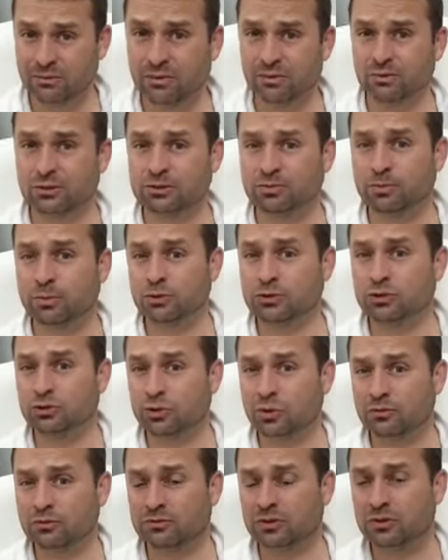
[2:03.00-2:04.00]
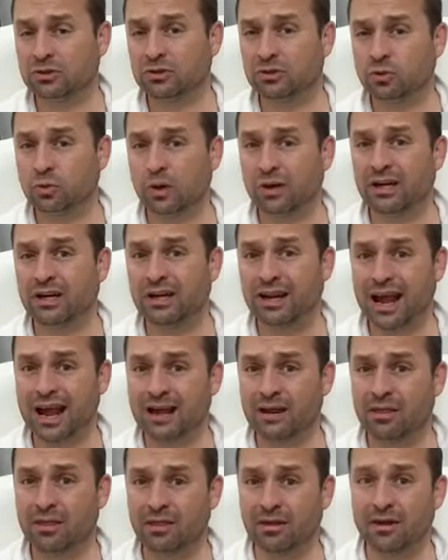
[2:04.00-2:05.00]
it was pushed off to the
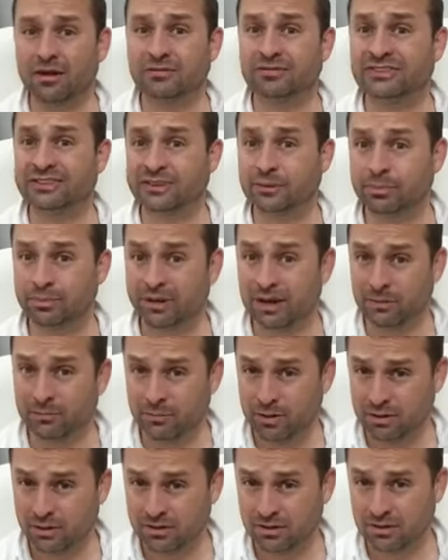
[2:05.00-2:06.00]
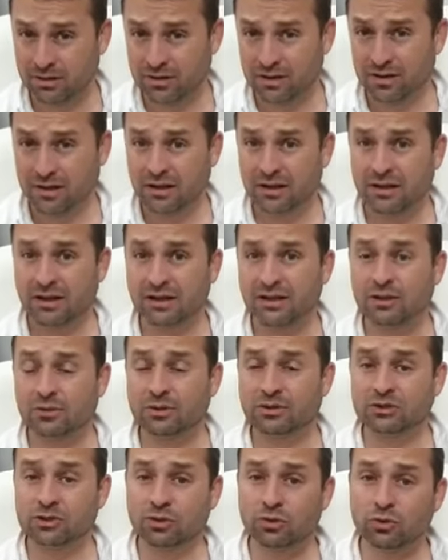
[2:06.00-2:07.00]
29th of September. And there
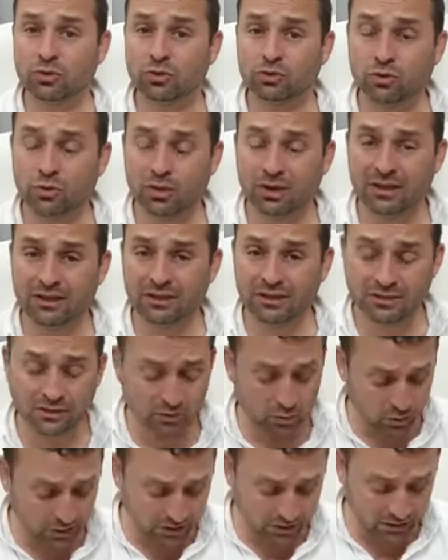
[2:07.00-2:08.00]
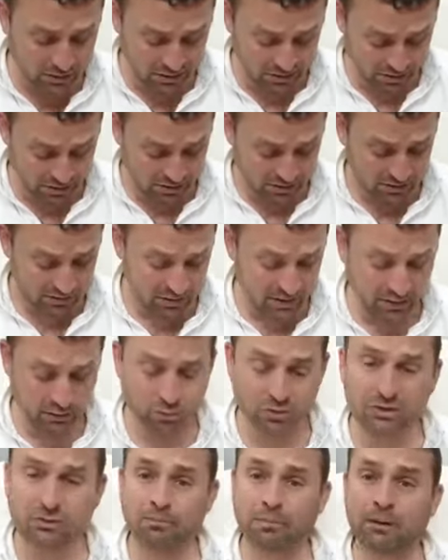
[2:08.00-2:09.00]
was a new ruling this week that it
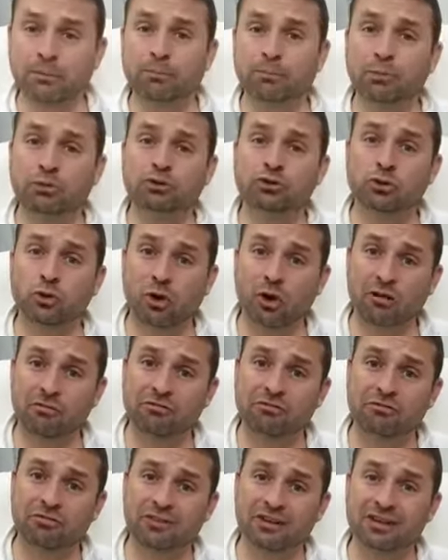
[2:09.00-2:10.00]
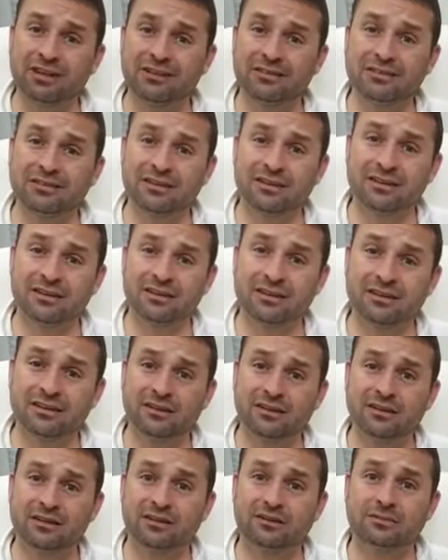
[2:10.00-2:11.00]
would be pushed off until
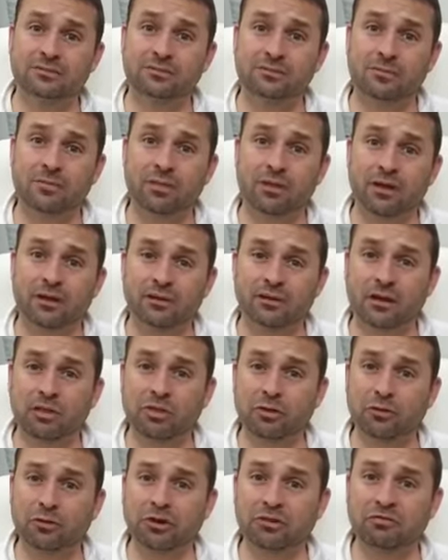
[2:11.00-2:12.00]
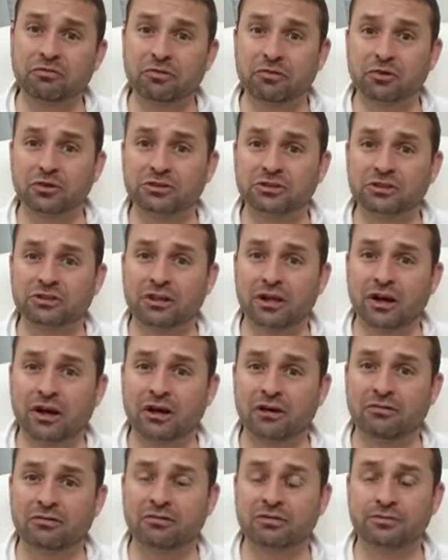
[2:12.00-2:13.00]
the 31st
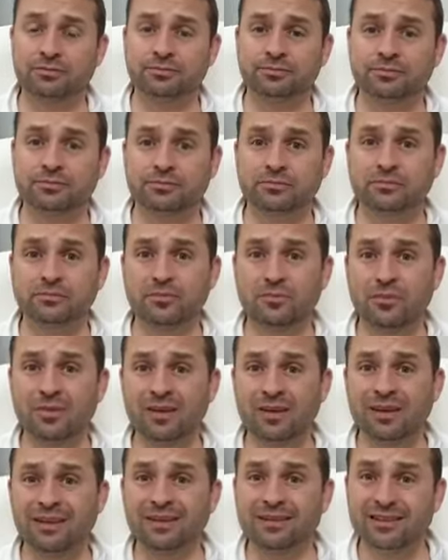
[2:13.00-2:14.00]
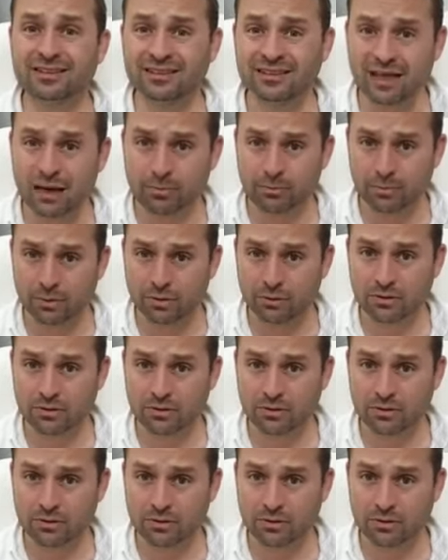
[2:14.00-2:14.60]
of December